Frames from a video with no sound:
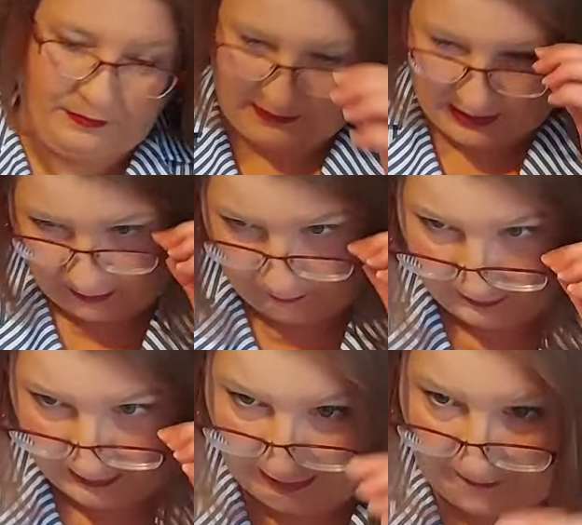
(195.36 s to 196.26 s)
Let me
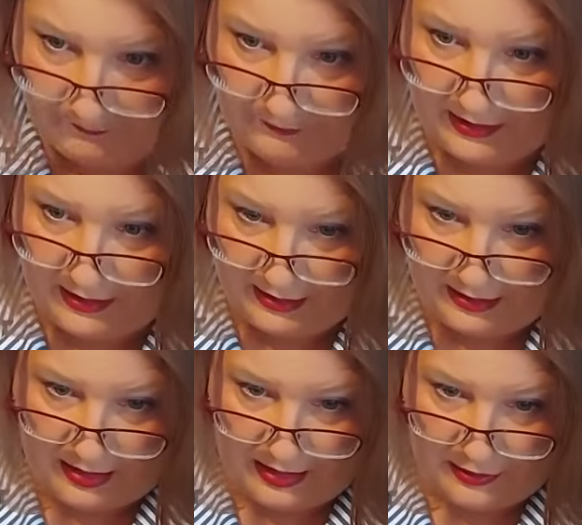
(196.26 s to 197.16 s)
see.
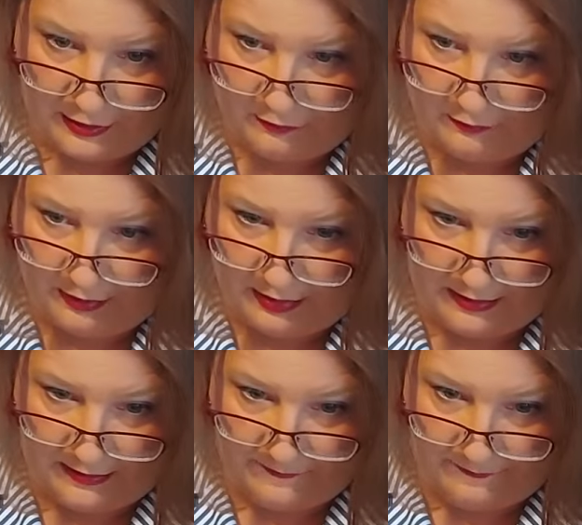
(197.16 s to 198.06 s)
So
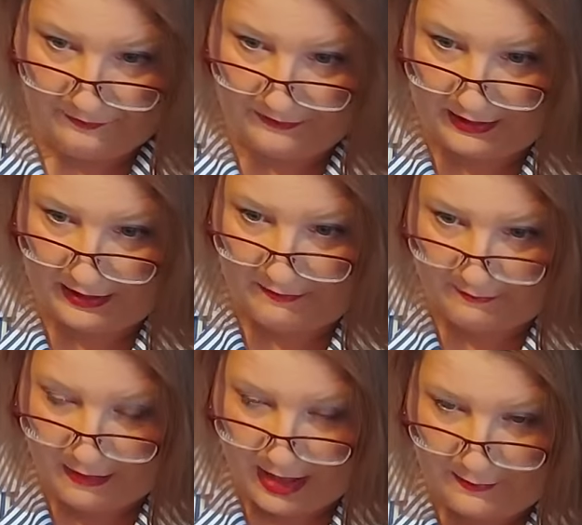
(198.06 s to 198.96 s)

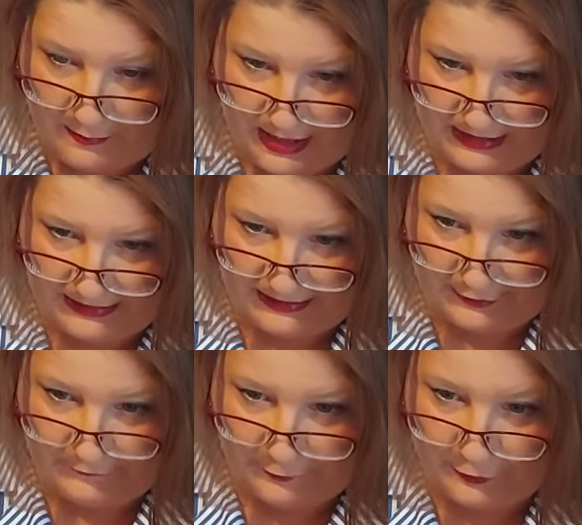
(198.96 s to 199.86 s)
my bust is
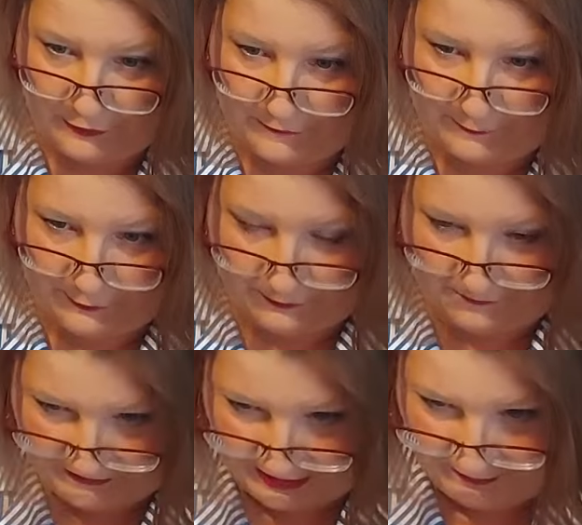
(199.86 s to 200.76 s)
44.
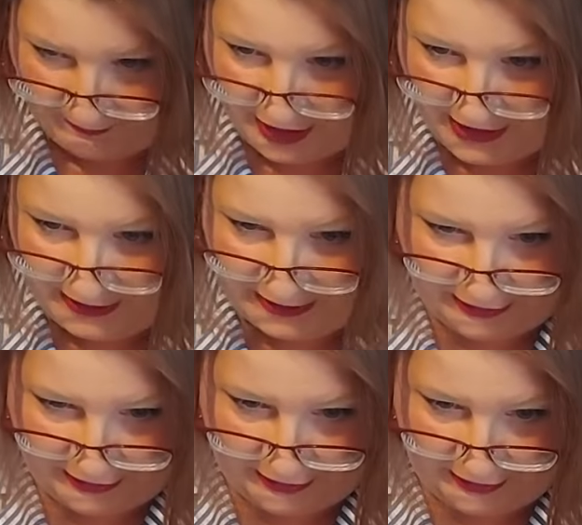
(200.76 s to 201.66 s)
Bust
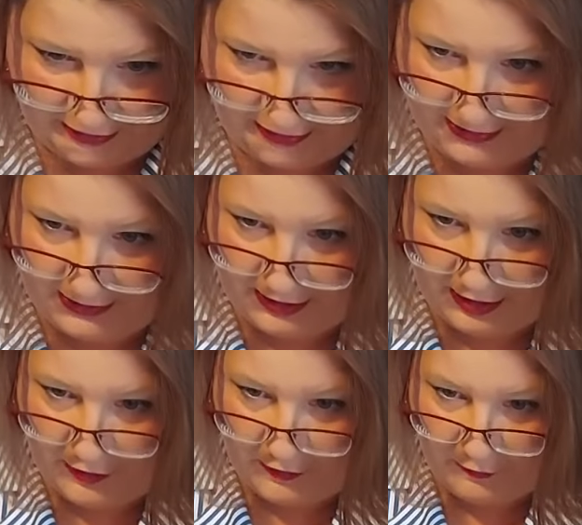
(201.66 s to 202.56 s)
here is
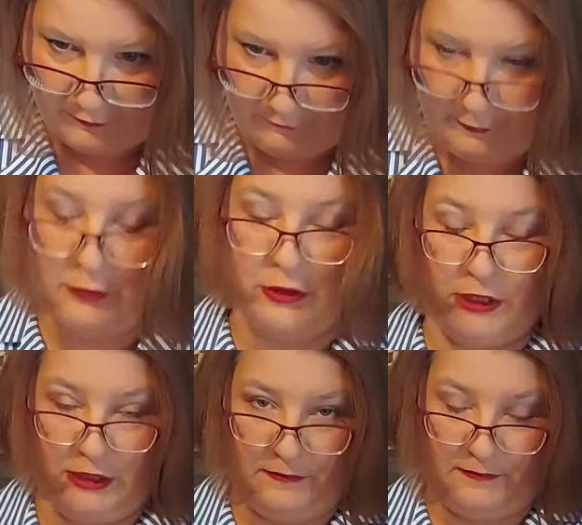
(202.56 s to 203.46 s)

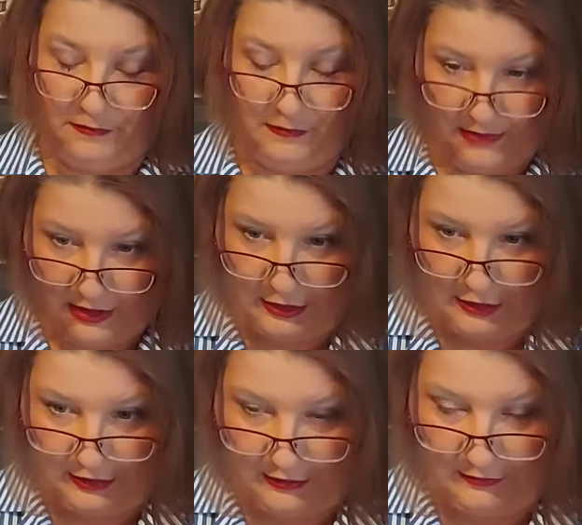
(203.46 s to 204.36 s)
40
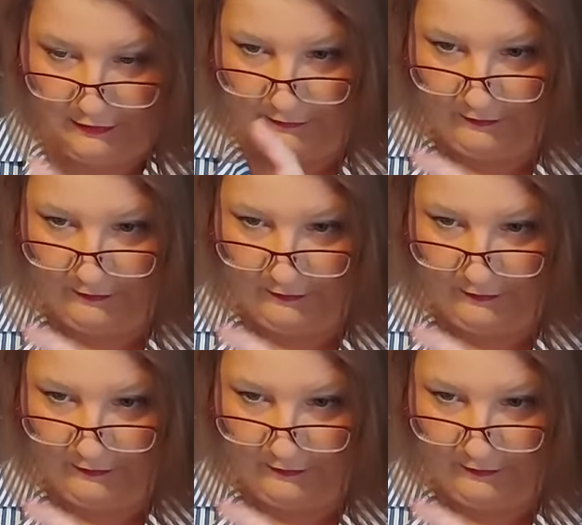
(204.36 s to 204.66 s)
inches, so